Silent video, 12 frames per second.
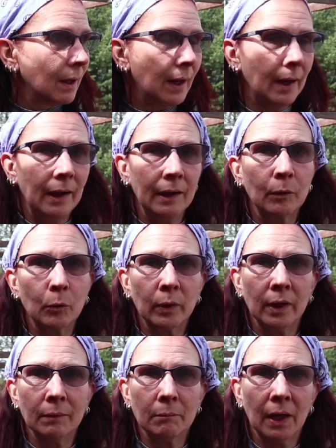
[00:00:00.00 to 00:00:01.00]
I hate it
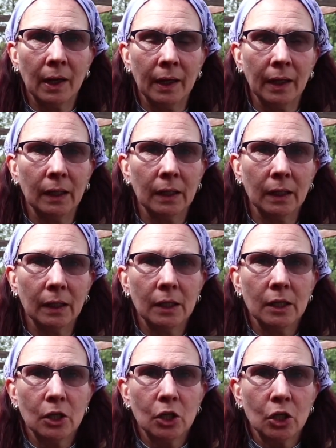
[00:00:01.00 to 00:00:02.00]
when my
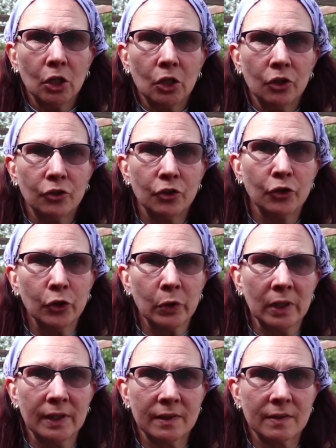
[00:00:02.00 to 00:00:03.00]

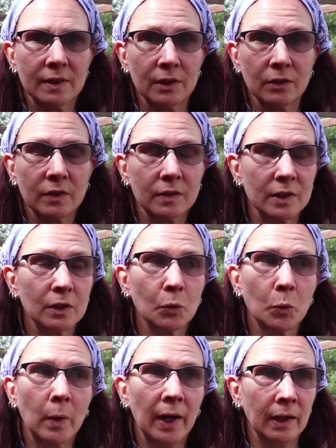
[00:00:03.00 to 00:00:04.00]
to-do list is
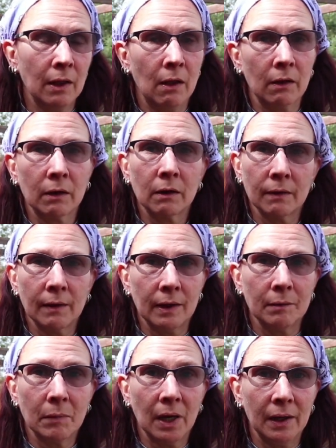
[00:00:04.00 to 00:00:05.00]
still way longer
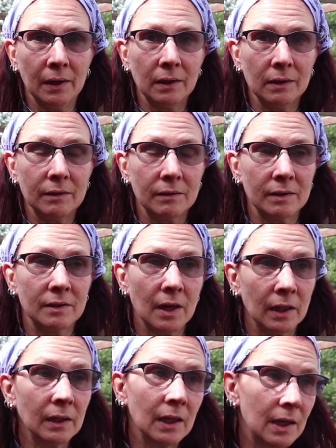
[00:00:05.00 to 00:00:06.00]
than my
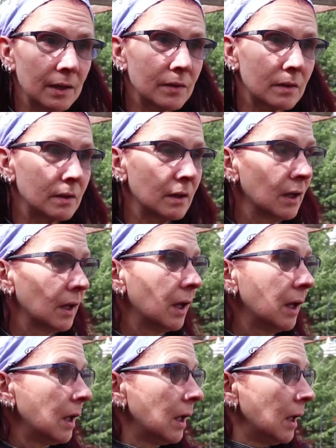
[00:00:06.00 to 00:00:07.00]
to-done list.
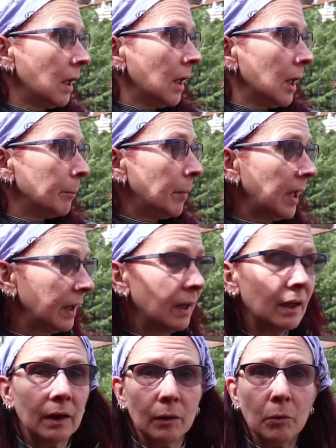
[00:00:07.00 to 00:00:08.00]
But
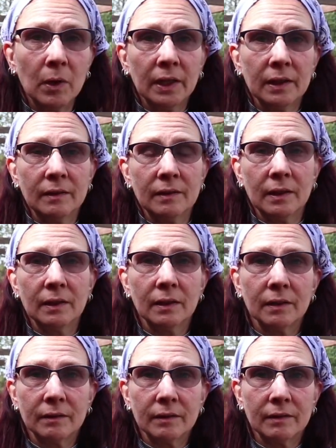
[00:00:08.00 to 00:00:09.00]
wanted to
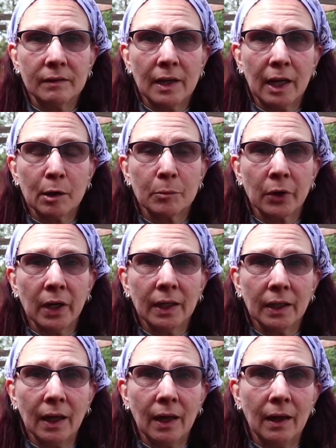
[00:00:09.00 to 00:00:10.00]
take a
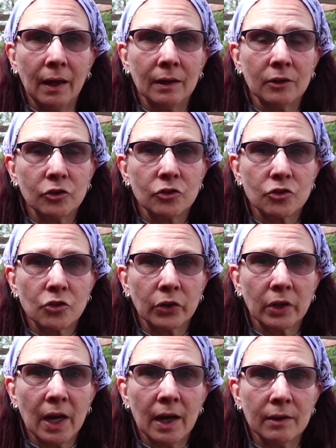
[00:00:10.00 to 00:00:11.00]
break and show
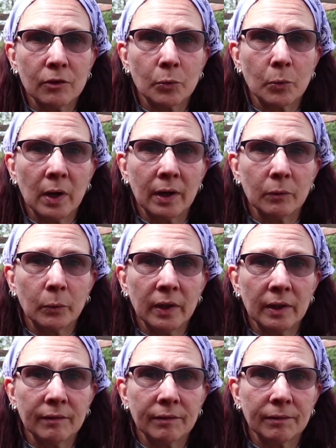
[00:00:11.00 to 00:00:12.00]
you guys what
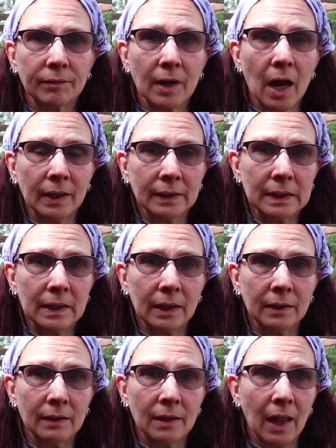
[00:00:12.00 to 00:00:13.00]
we've gotten
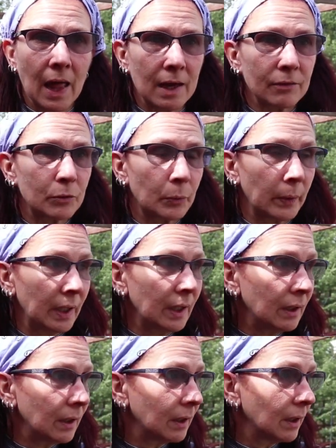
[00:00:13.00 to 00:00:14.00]
done in the last week